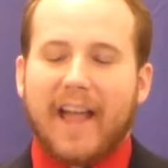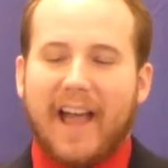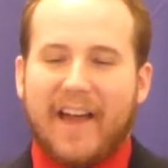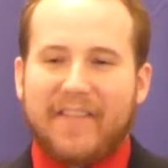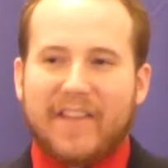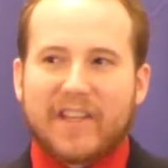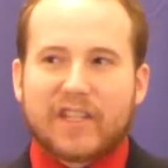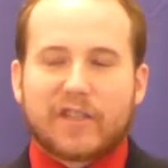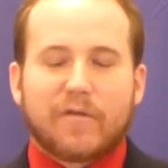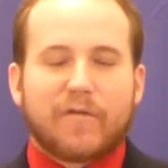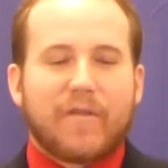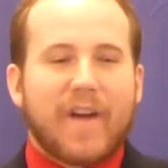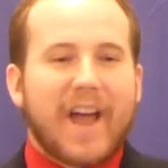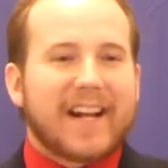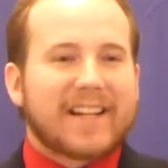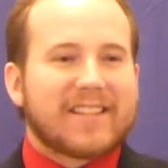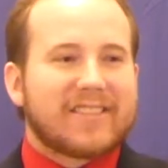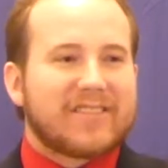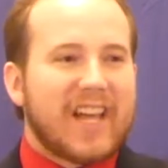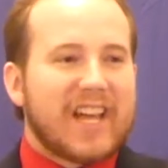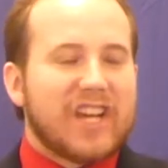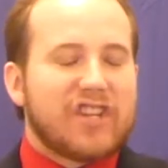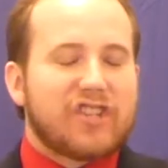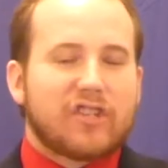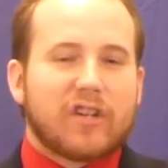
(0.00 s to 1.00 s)
And this
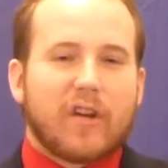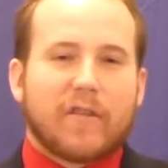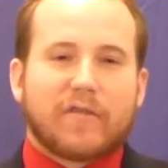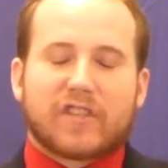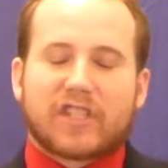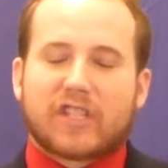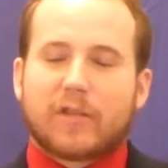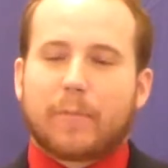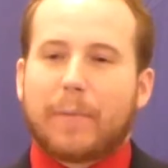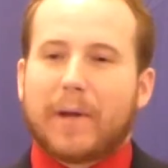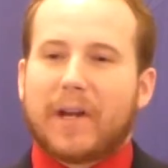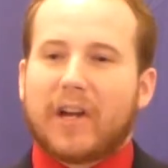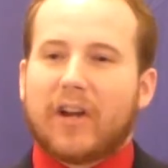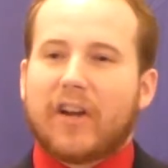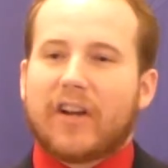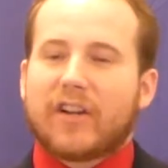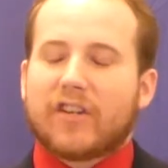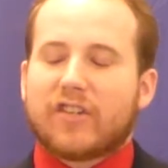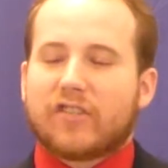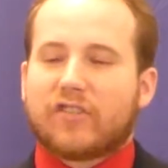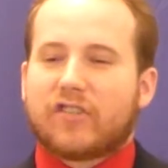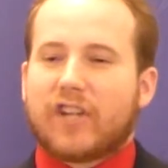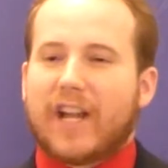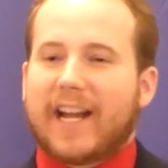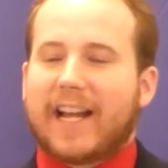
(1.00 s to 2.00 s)
vexation of
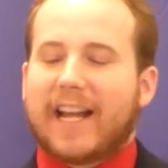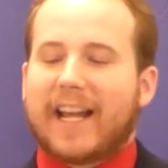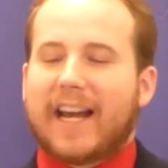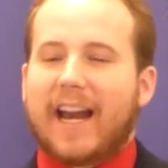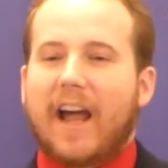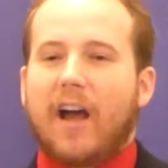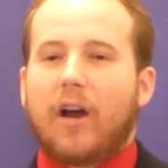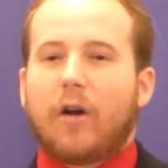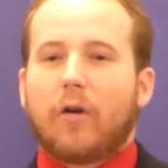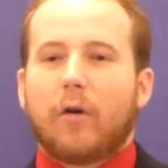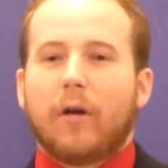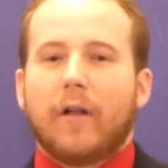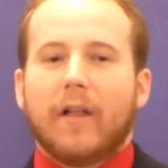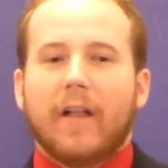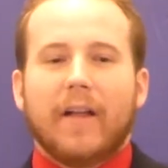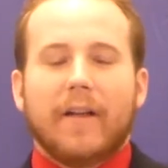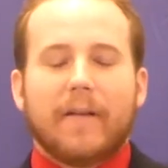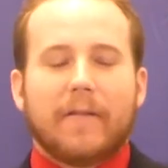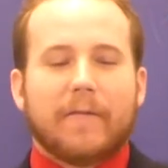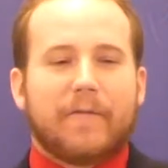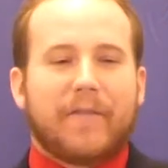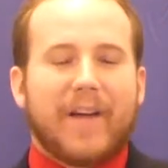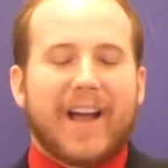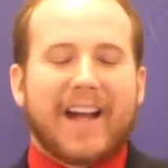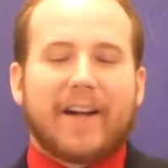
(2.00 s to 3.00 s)
spirit, check it
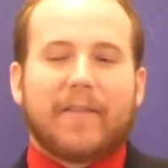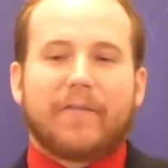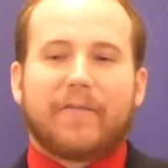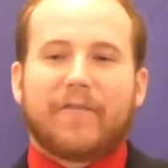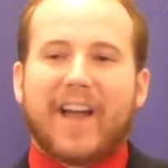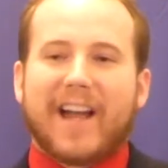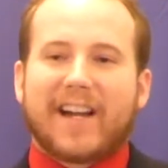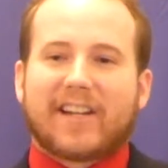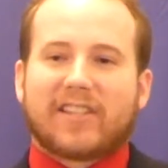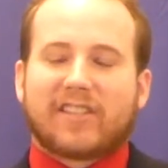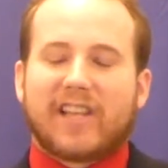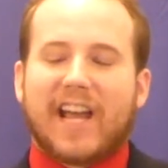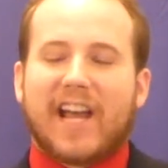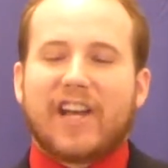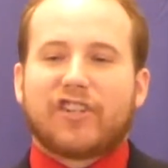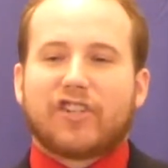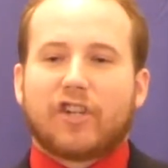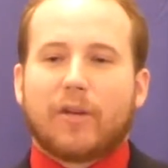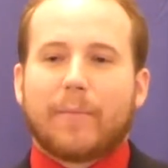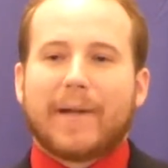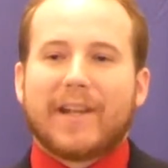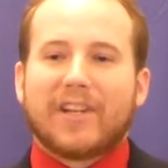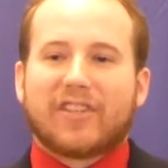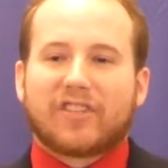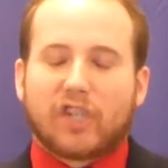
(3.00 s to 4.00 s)
out, Ve-
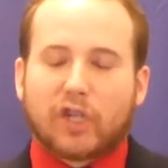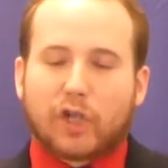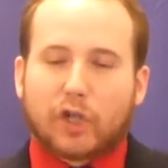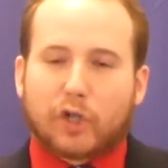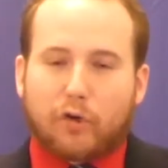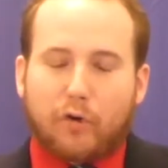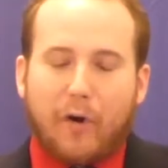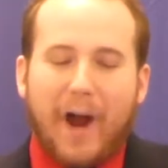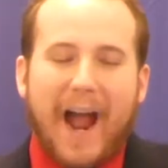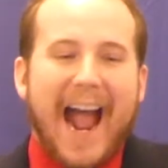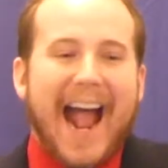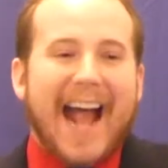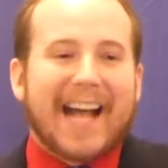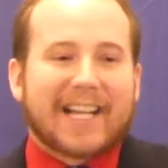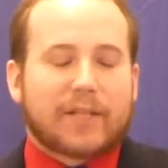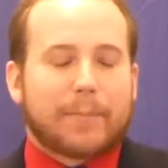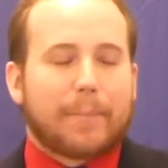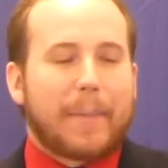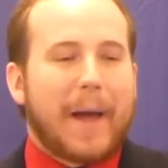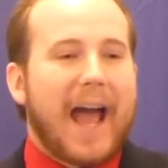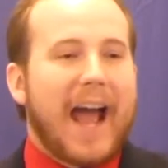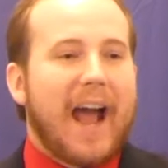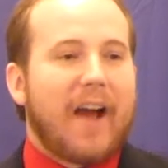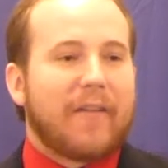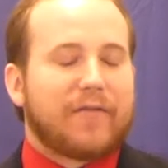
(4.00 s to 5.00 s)
vexation means to
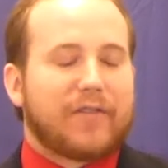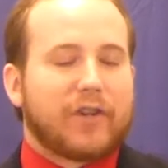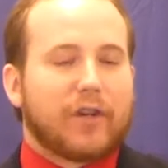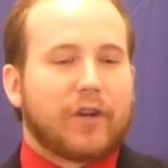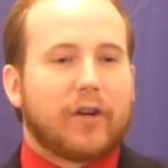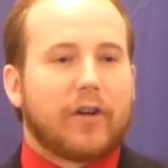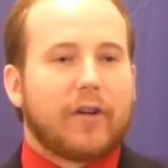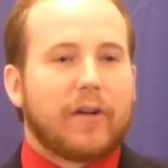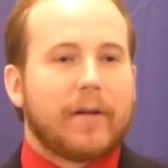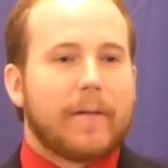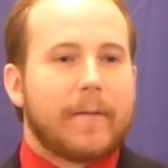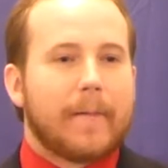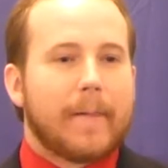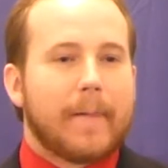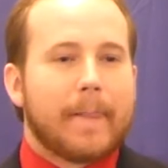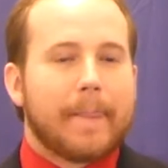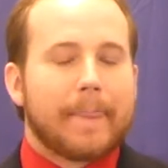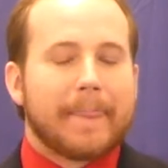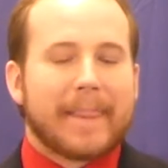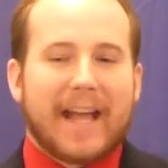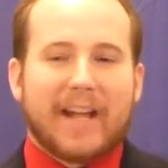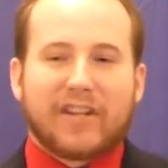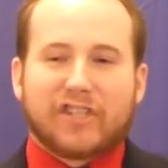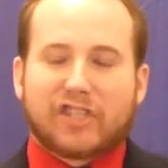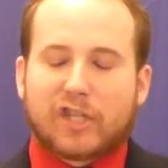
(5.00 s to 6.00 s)
grasp after,
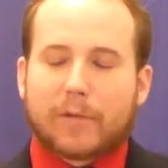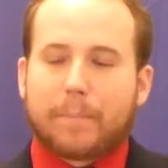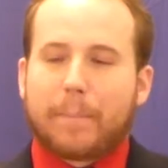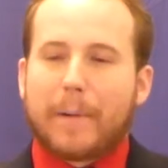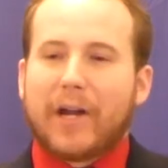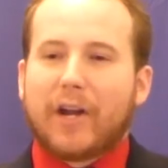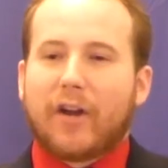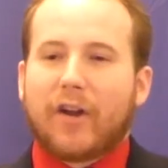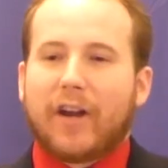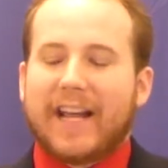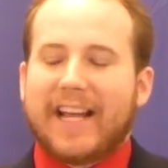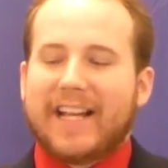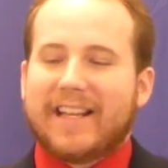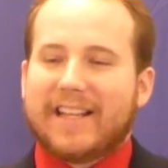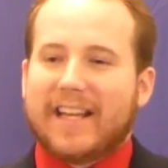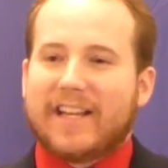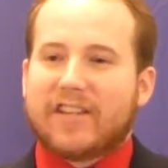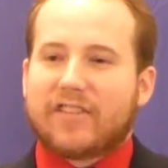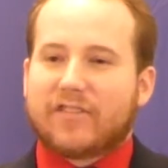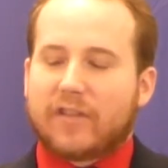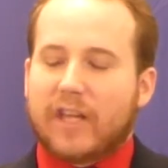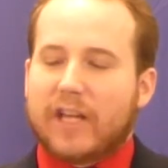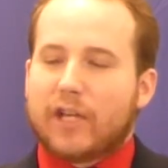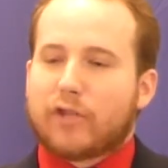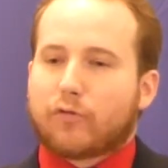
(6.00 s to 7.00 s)
and spirit
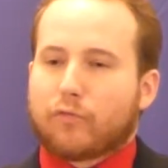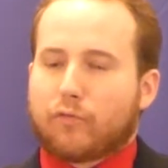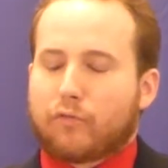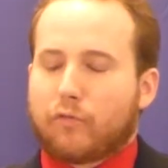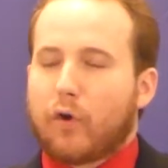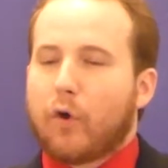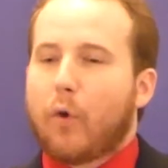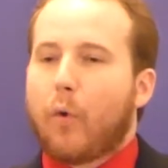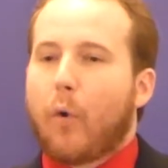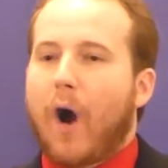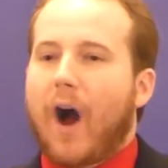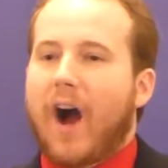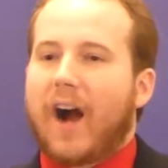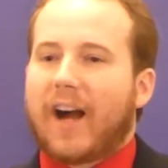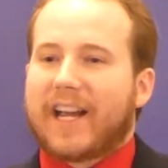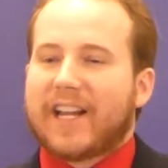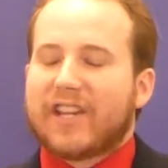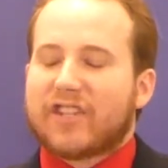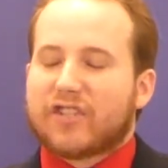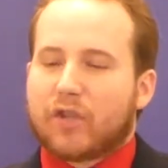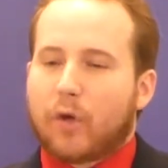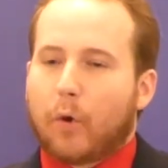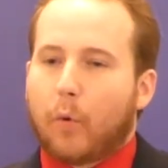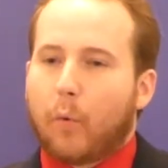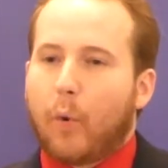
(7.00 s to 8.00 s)
is, is ruach,
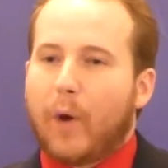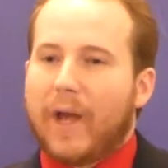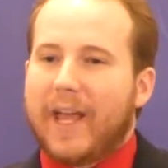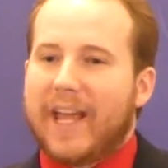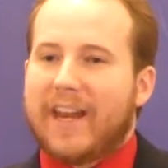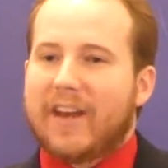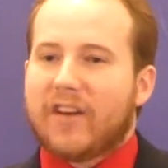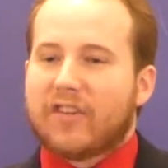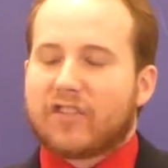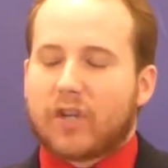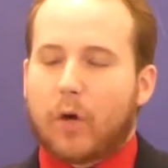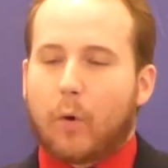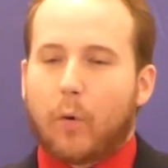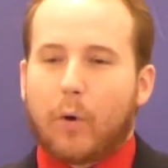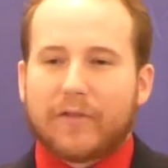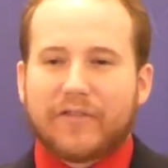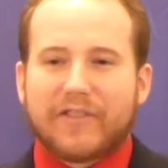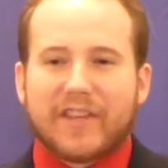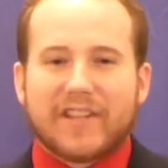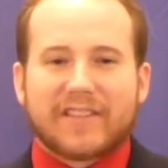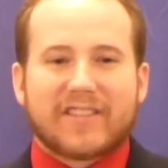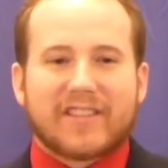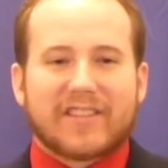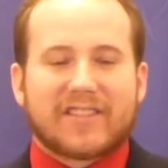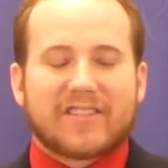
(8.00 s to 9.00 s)
is the wind. So
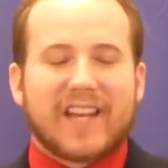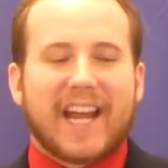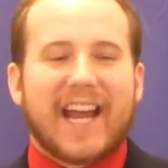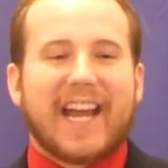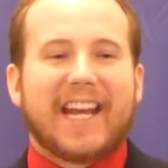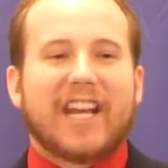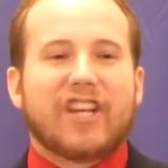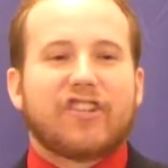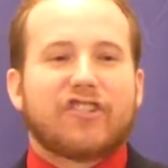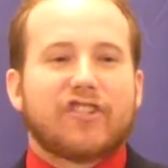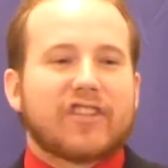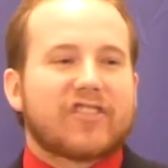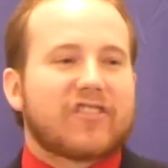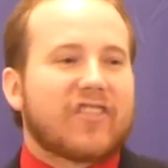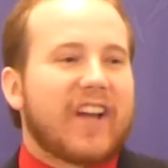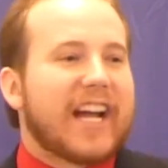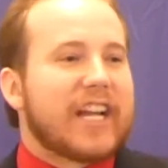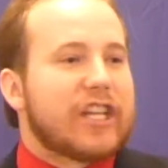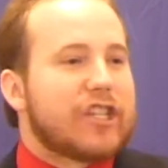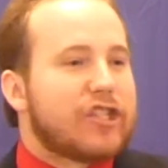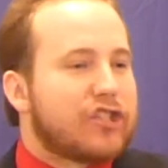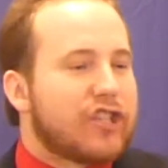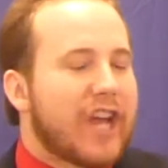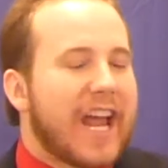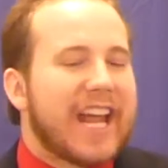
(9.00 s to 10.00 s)
what this is saying is just
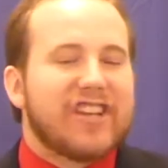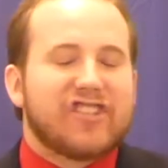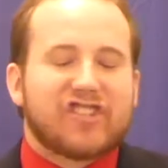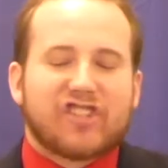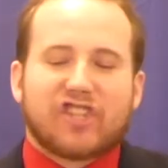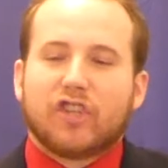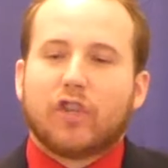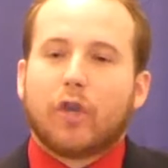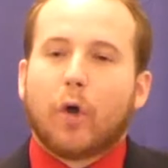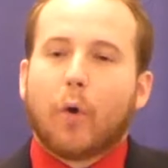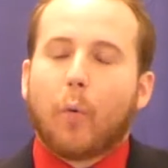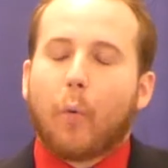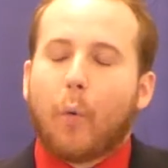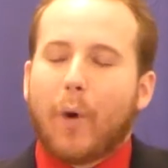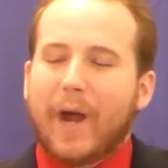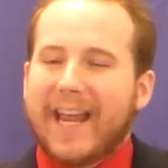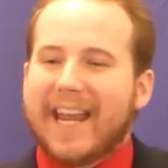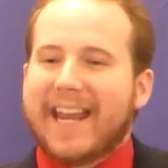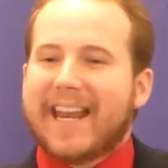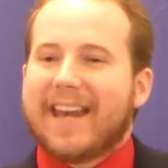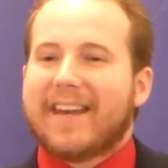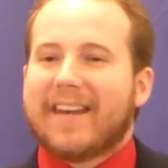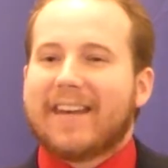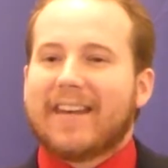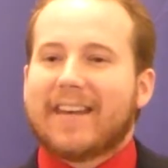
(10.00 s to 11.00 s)
like chasing the
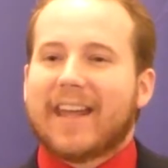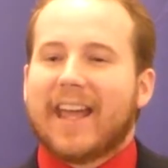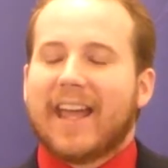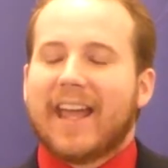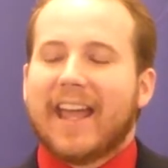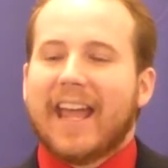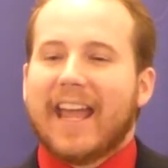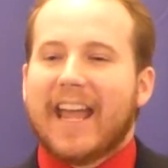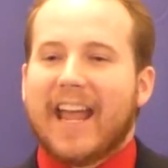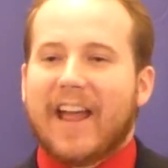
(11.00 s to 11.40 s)
wind.